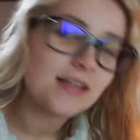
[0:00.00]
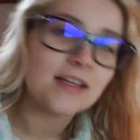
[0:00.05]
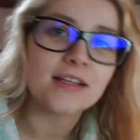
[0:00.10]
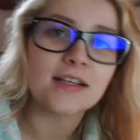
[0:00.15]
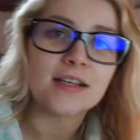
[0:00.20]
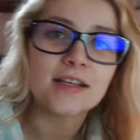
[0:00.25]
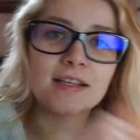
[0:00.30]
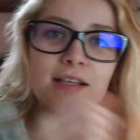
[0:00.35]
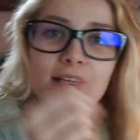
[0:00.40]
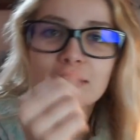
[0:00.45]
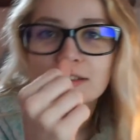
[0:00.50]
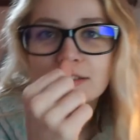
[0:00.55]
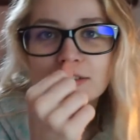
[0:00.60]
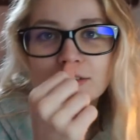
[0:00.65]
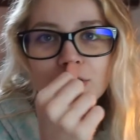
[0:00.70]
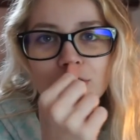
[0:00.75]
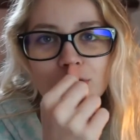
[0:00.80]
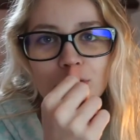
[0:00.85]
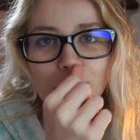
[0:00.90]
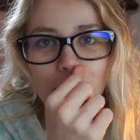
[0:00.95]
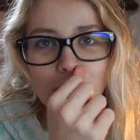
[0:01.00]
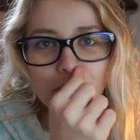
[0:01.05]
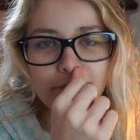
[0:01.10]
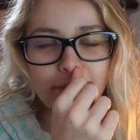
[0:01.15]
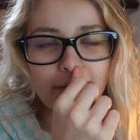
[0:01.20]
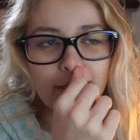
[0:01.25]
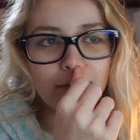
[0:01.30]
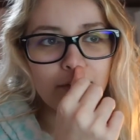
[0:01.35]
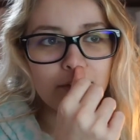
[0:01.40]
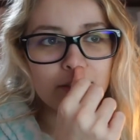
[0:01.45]
and like it's a new colour
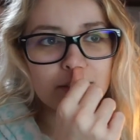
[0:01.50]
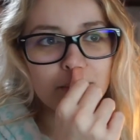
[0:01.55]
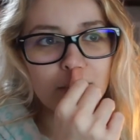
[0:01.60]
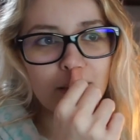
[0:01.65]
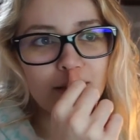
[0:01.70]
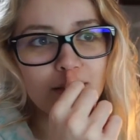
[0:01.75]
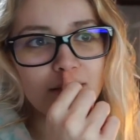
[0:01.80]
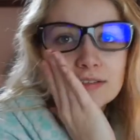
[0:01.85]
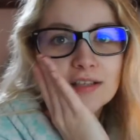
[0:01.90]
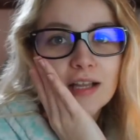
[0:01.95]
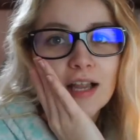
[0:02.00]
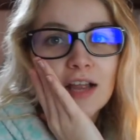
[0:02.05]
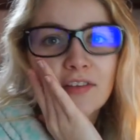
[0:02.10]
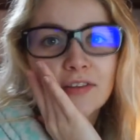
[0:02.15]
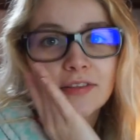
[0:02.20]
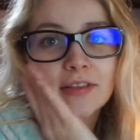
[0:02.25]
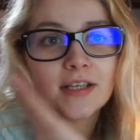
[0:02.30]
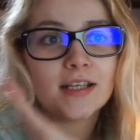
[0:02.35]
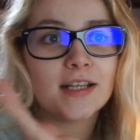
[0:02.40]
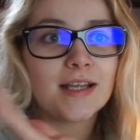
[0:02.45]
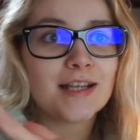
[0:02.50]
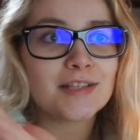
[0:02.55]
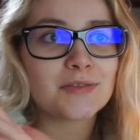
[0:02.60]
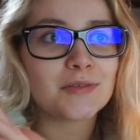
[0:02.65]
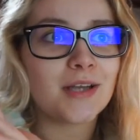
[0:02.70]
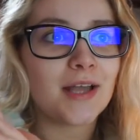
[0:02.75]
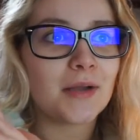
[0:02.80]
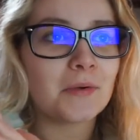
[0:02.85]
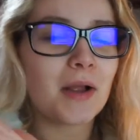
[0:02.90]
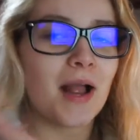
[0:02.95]
out as well. So I have like the latest one
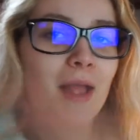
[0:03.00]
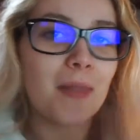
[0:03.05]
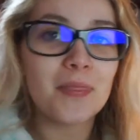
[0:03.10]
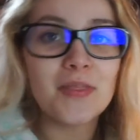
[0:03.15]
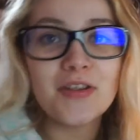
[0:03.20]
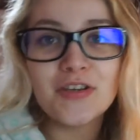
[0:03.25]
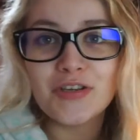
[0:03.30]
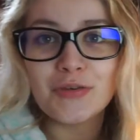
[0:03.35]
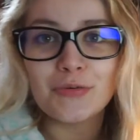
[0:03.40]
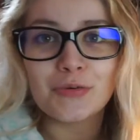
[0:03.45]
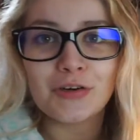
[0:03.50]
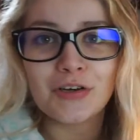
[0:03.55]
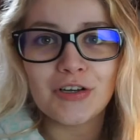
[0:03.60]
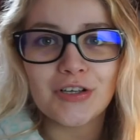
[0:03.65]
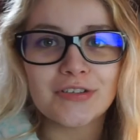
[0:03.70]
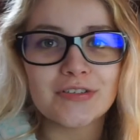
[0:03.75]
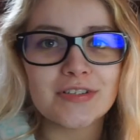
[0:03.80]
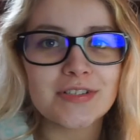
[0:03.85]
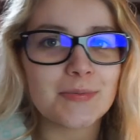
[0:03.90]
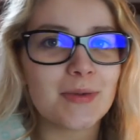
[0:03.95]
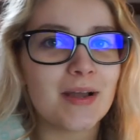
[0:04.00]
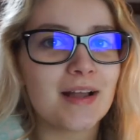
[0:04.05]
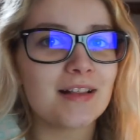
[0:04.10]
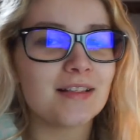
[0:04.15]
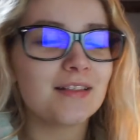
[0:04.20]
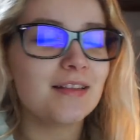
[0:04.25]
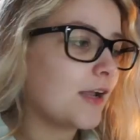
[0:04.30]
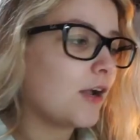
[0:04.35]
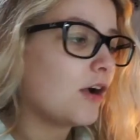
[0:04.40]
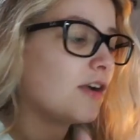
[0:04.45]
out and the new colour as
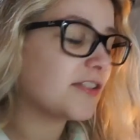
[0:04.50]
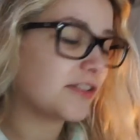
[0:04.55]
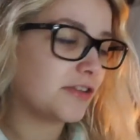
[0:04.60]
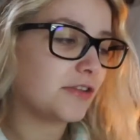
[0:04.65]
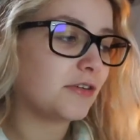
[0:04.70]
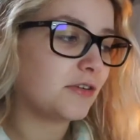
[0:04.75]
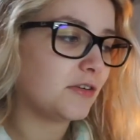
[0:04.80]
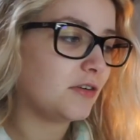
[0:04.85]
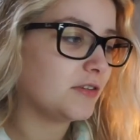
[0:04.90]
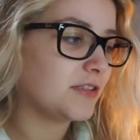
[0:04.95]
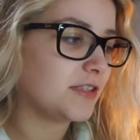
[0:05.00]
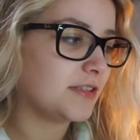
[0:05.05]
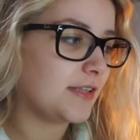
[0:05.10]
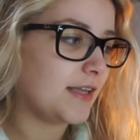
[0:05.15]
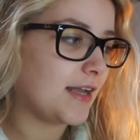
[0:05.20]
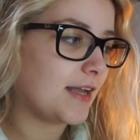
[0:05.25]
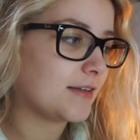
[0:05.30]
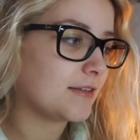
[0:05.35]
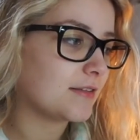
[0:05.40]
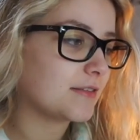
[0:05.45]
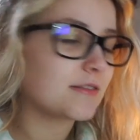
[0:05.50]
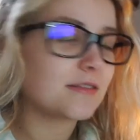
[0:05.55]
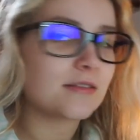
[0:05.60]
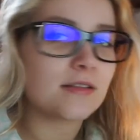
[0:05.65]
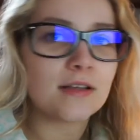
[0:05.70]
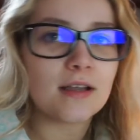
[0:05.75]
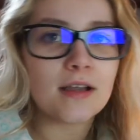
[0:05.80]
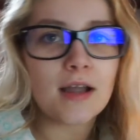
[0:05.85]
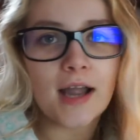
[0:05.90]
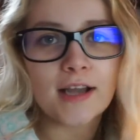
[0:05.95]
well. They ordered the gold in the end
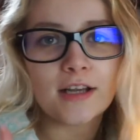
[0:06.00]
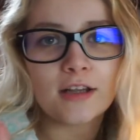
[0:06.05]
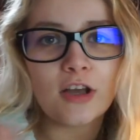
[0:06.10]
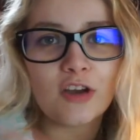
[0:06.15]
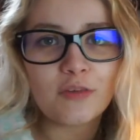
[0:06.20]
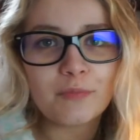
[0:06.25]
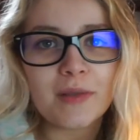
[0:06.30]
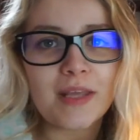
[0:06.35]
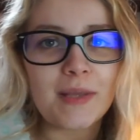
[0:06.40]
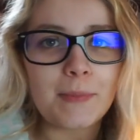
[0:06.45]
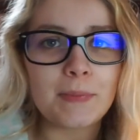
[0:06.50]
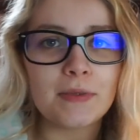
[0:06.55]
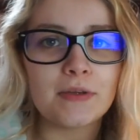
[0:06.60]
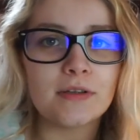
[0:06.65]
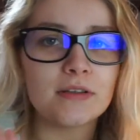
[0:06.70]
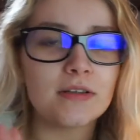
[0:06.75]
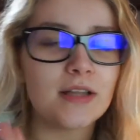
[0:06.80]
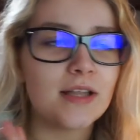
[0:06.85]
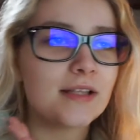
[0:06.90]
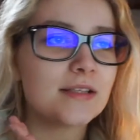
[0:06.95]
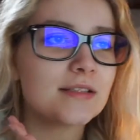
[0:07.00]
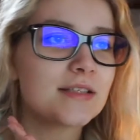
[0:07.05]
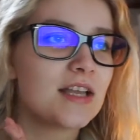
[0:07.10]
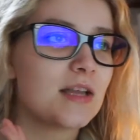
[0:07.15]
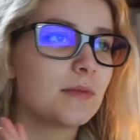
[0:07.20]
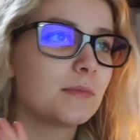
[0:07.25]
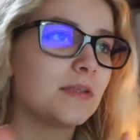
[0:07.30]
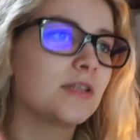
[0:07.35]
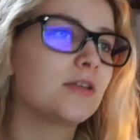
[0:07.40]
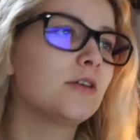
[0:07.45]
a lot of people like
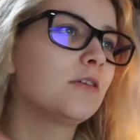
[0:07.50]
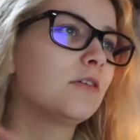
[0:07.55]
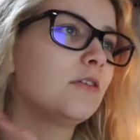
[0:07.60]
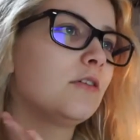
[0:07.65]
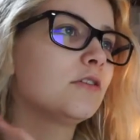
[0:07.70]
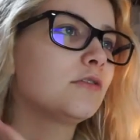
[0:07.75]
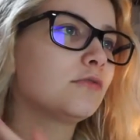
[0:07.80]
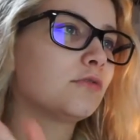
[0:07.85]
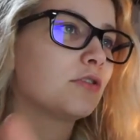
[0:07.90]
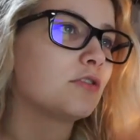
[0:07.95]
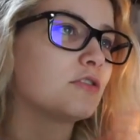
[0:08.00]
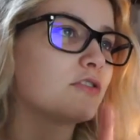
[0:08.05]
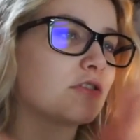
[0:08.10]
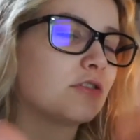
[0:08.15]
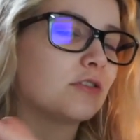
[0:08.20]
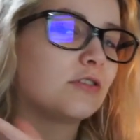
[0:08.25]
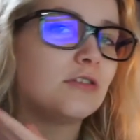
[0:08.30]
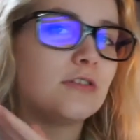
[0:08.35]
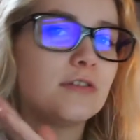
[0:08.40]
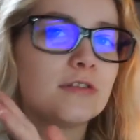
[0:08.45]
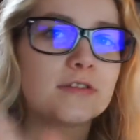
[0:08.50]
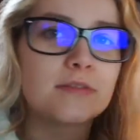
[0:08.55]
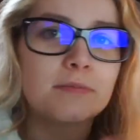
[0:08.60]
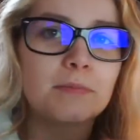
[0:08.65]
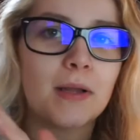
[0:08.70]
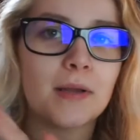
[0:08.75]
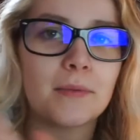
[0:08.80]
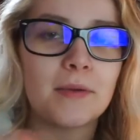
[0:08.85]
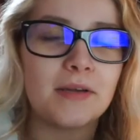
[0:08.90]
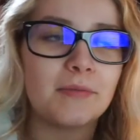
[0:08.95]
tell me gold, rose gold,
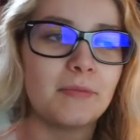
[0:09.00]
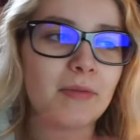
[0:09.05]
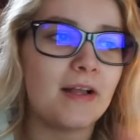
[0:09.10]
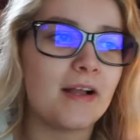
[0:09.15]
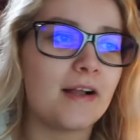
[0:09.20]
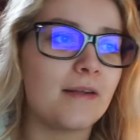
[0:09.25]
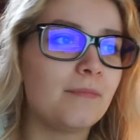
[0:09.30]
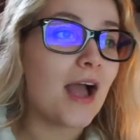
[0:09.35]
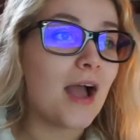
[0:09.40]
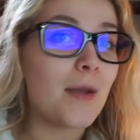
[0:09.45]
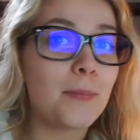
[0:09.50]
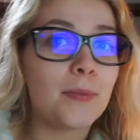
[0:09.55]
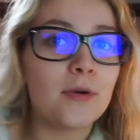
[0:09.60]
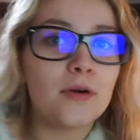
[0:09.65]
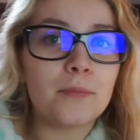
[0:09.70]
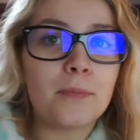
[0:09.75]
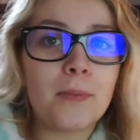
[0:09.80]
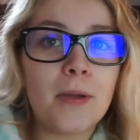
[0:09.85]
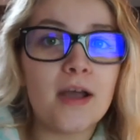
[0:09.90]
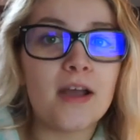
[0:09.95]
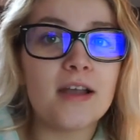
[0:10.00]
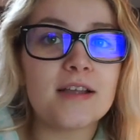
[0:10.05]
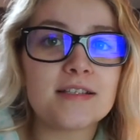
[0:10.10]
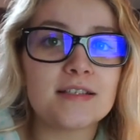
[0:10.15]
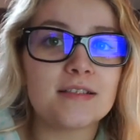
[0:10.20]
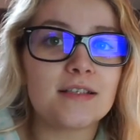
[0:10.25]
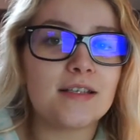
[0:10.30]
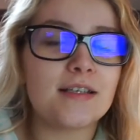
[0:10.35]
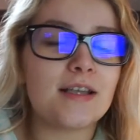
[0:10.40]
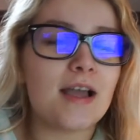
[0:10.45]
blah blah blah. But
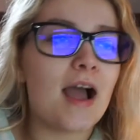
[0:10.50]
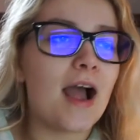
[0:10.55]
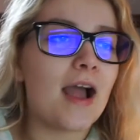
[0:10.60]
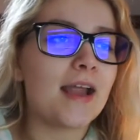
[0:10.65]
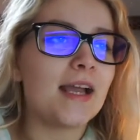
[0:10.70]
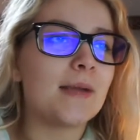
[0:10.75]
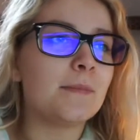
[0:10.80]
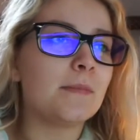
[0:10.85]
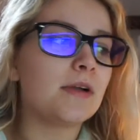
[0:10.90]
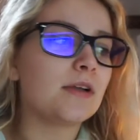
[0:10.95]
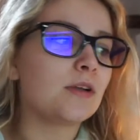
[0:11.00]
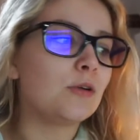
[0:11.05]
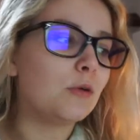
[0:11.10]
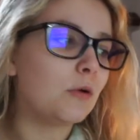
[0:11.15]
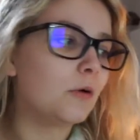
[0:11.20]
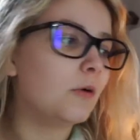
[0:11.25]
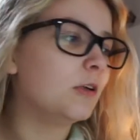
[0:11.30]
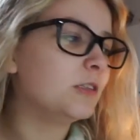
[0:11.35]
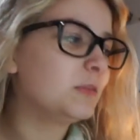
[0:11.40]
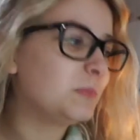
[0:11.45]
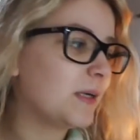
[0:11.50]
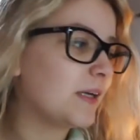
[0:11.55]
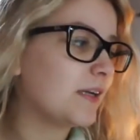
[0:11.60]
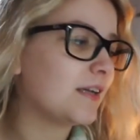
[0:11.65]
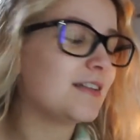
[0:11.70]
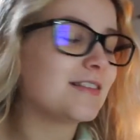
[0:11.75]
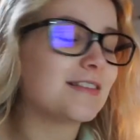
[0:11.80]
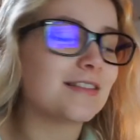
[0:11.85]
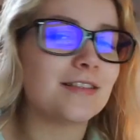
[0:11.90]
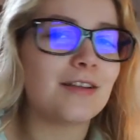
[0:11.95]
personally, I am a gold
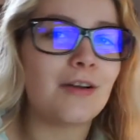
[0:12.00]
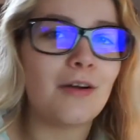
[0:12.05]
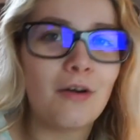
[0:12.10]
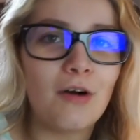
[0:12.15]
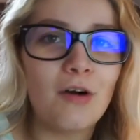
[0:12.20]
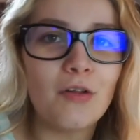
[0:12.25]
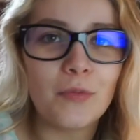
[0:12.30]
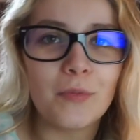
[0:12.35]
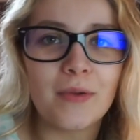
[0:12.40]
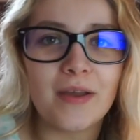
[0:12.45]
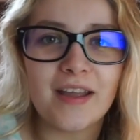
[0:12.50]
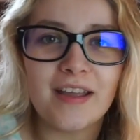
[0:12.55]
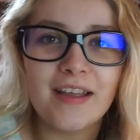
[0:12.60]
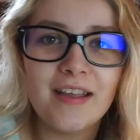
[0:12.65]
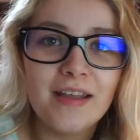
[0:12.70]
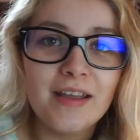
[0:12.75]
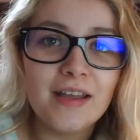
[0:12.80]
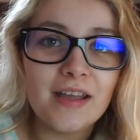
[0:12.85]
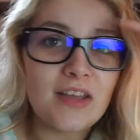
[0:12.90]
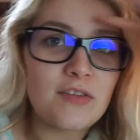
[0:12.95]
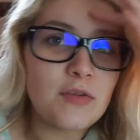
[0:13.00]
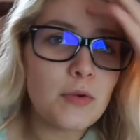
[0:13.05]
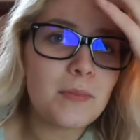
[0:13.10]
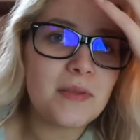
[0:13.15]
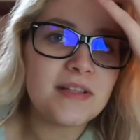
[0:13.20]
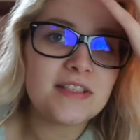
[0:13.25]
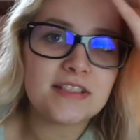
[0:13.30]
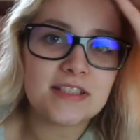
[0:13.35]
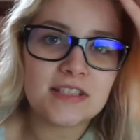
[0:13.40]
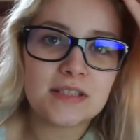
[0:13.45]
person all the way. If you want me
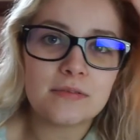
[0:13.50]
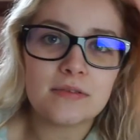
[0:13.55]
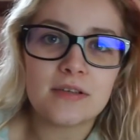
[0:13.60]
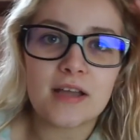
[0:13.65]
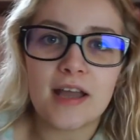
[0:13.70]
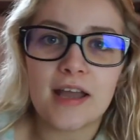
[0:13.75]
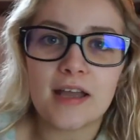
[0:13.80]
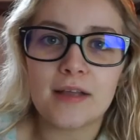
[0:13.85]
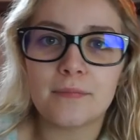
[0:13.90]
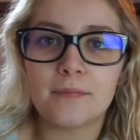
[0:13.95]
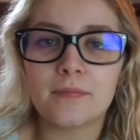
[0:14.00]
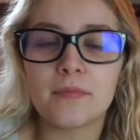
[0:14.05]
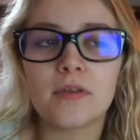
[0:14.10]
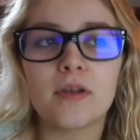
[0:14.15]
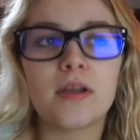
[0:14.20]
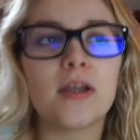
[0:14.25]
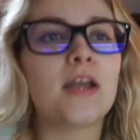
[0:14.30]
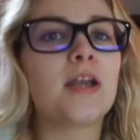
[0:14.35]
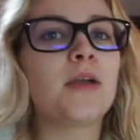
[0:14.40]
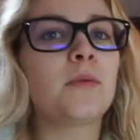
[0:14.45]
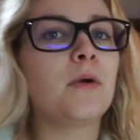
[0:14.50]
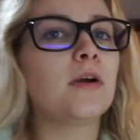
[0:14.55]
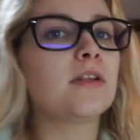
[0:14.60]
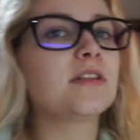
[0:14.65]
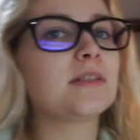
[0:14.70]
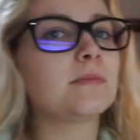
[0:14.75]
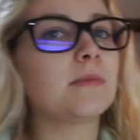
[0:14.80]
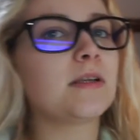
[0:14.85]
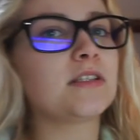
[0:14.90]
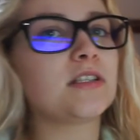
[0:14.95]
to do um a what's
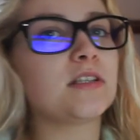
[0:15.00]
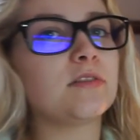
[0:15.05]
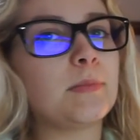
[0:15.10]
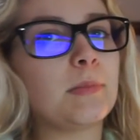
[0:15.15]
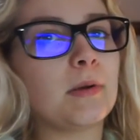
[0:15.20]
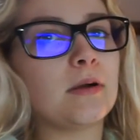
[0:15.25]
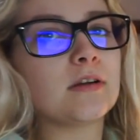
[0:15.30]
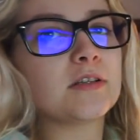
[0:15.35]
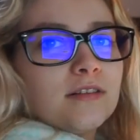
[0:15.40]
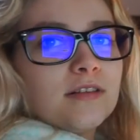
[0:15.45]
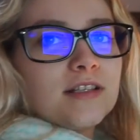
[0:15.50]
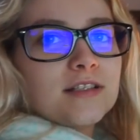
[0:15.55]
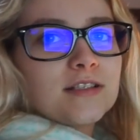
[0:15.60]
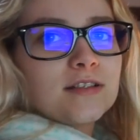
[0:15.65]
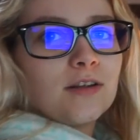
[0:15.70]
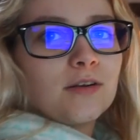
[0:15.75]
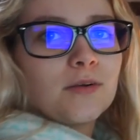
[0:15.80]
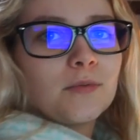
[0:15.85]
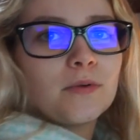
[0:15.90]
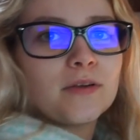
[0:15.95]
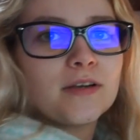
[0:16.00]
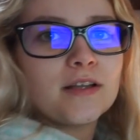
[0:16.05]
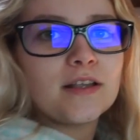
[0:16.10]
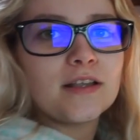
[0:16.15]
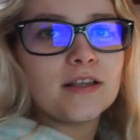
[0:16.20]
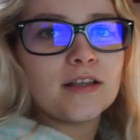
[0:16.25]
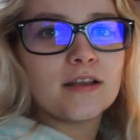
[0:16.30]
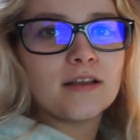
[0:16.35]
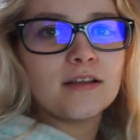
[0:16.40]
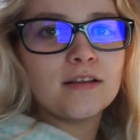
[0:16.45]
in my jewelry box, this long one
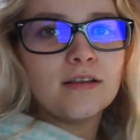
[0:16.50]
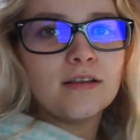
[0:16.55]
here.